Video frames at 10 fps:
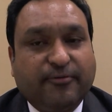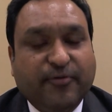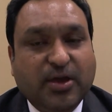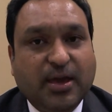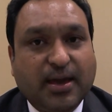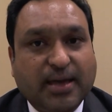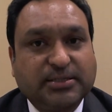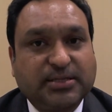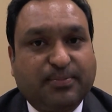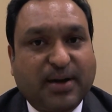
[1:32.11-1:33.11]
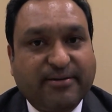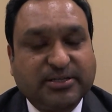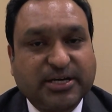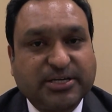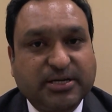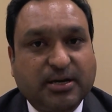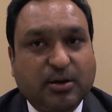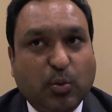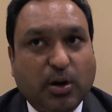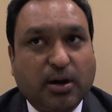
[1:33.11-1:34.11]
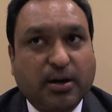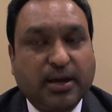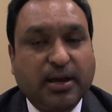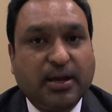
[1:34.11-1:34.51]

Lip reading: we as a private sector working